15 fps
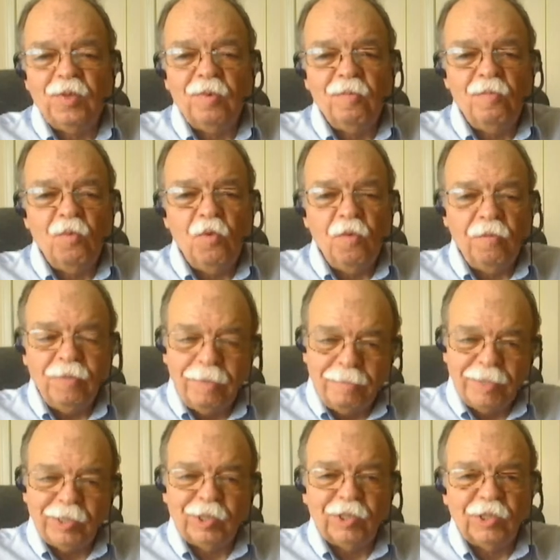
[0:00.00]
to move the
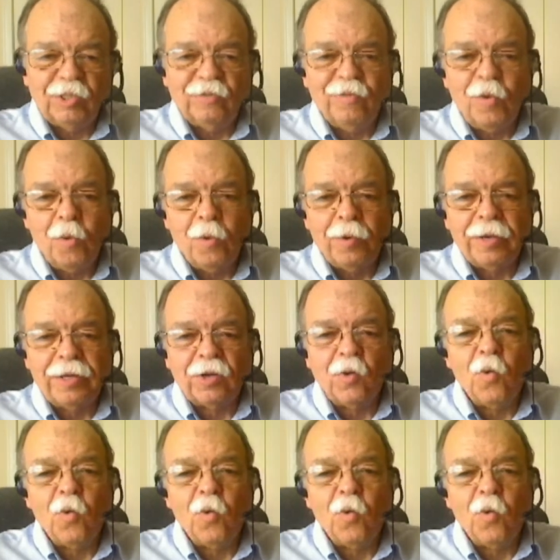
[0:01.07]
business forward,